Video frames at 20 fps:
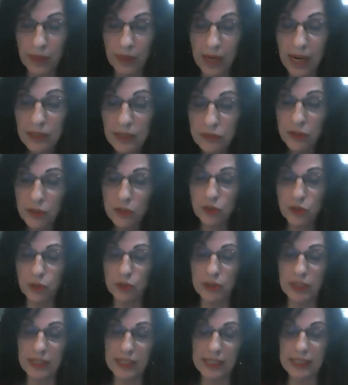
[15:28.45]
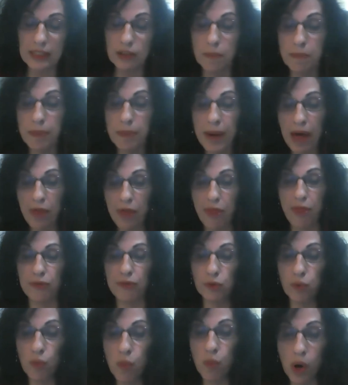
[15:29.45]
Unfortunately, the path
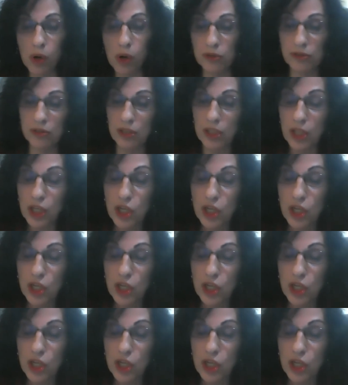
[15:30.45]
towards